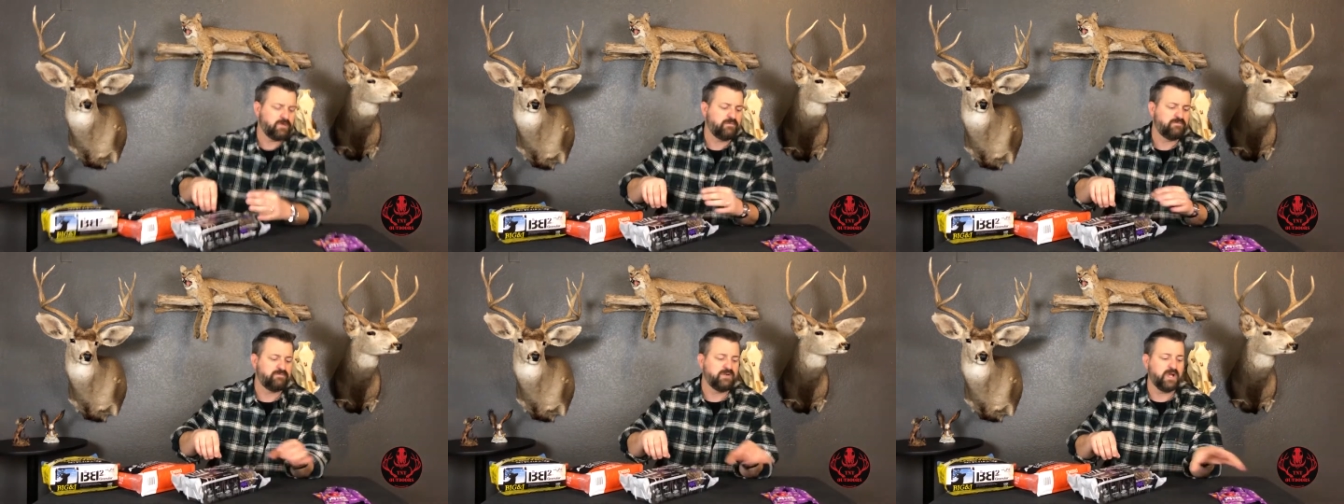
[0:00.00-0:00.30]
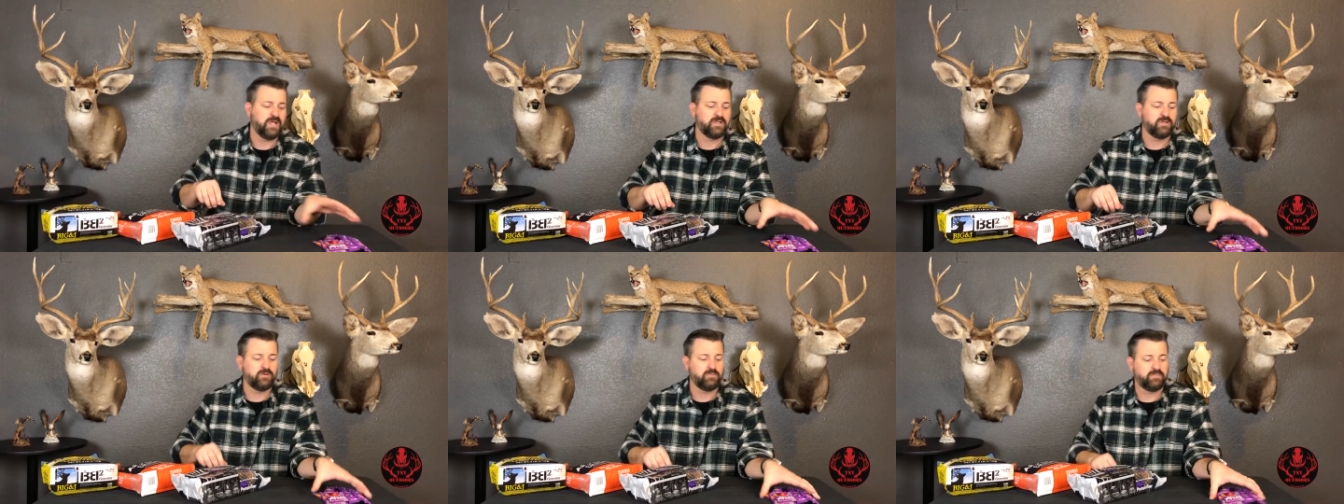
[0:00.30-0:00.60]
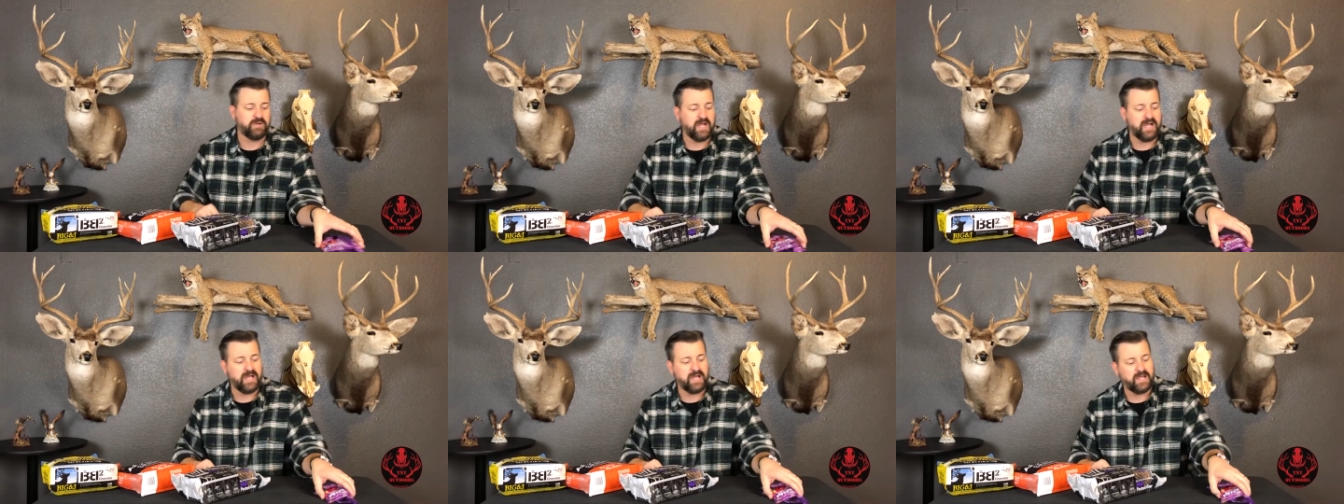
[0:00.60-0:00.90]
followed
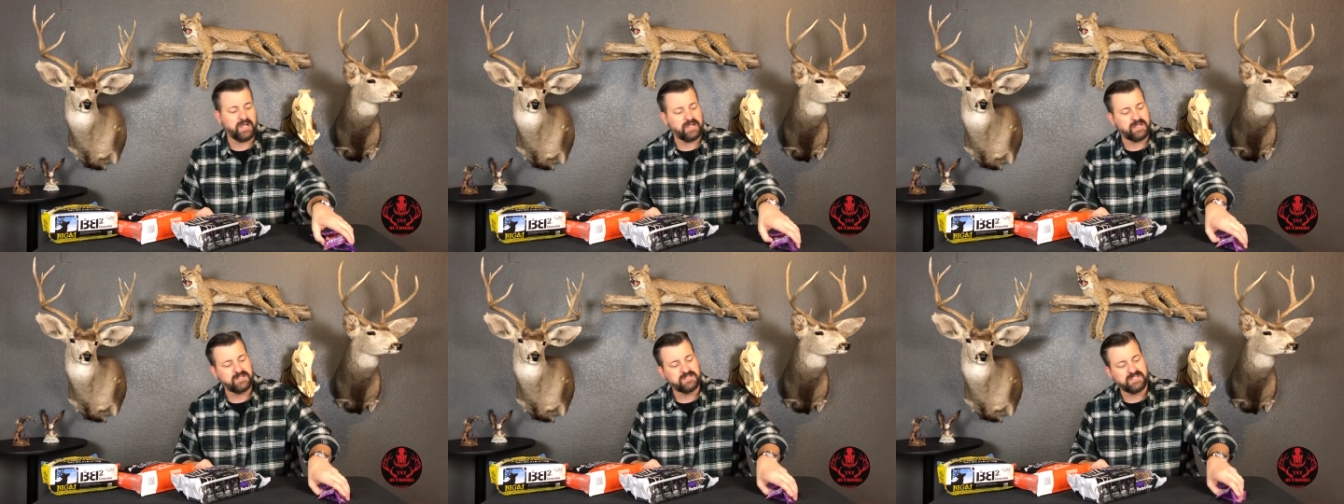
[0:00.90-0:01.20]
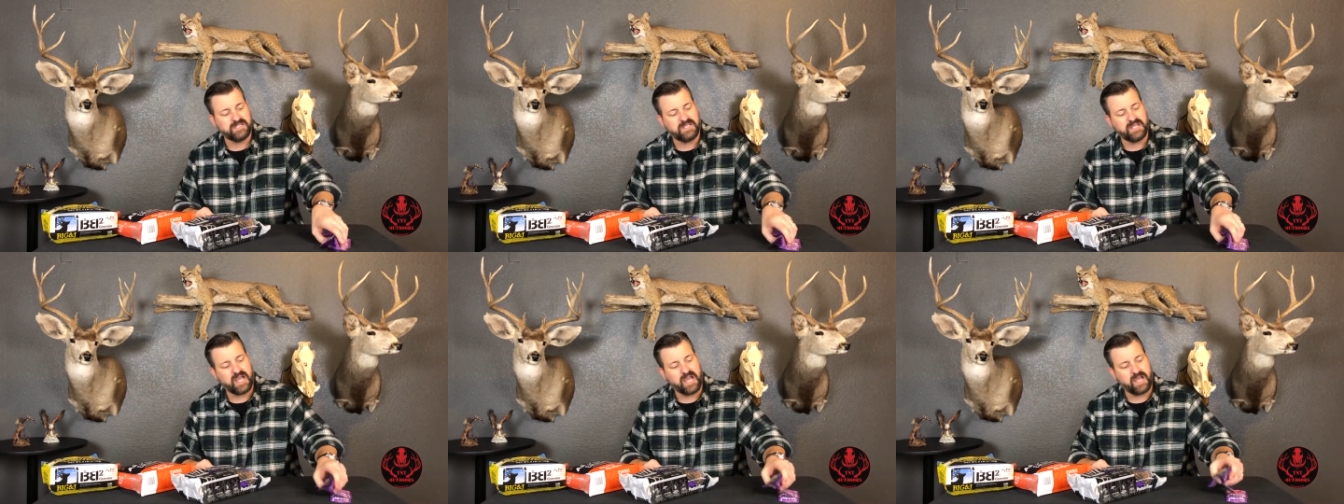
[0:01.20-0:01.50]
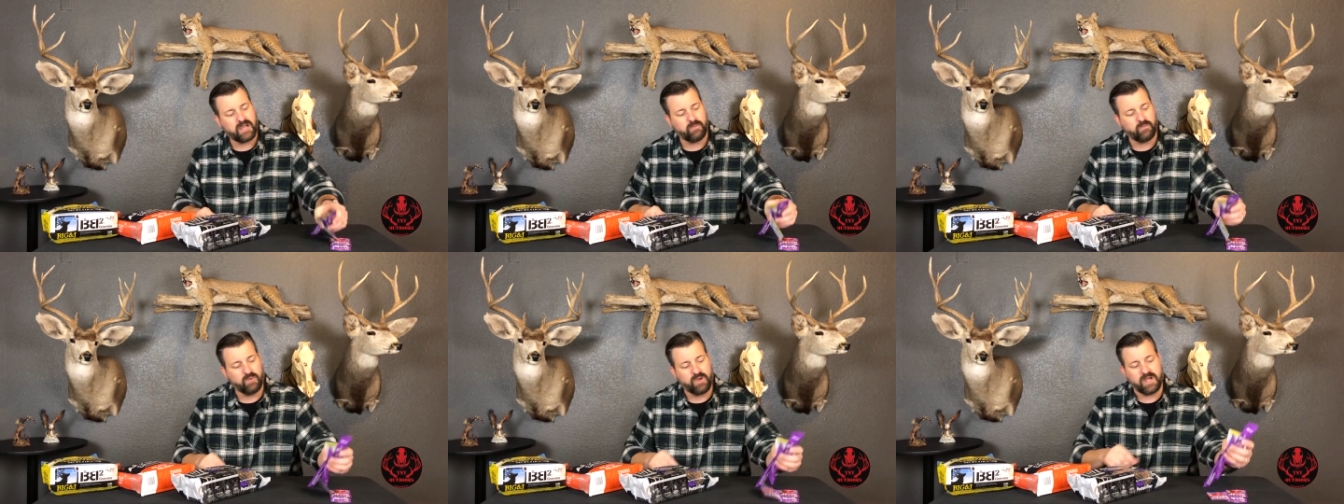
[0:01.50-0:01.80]
by
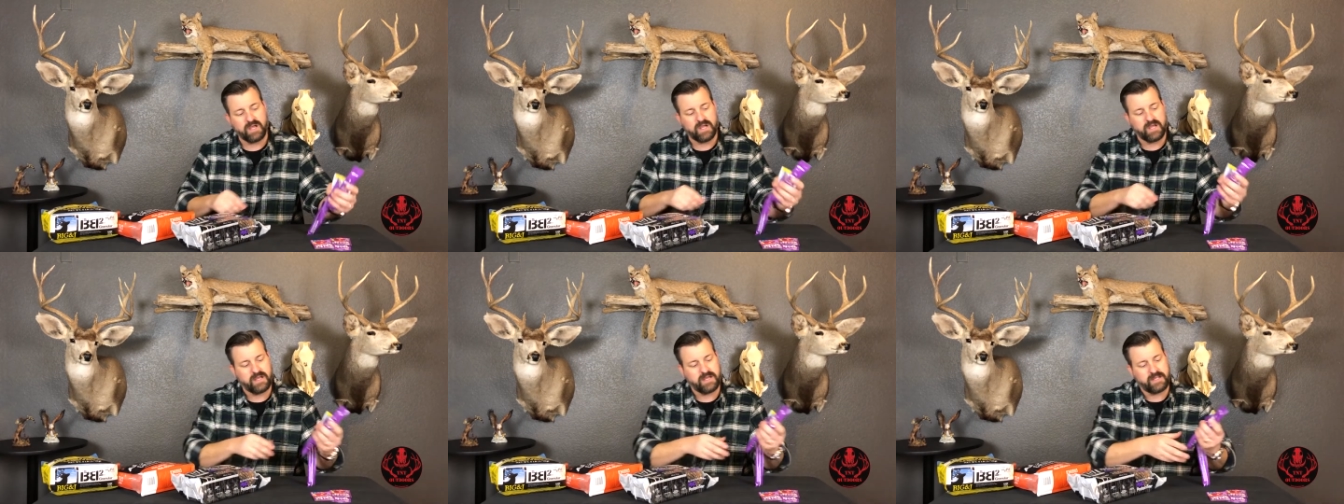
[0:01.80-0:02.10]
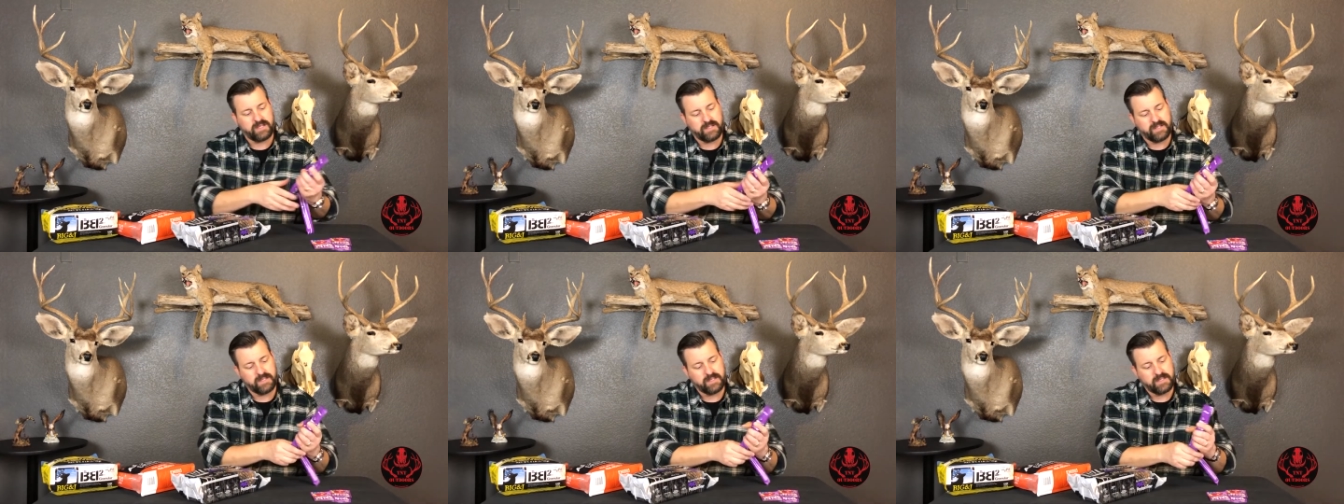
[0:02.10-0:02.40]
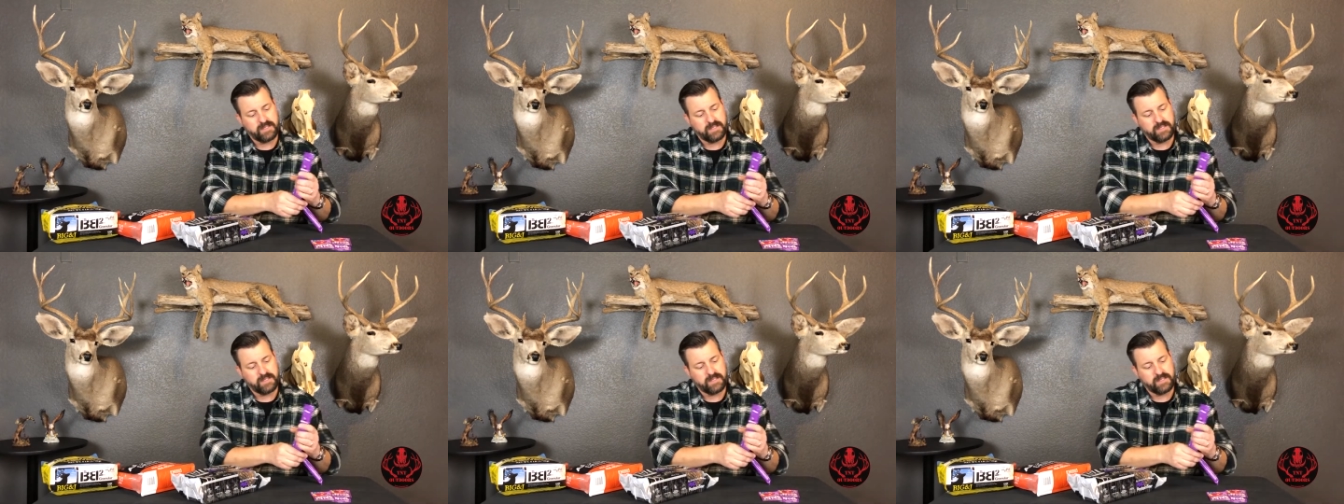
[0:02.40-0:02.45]
DIY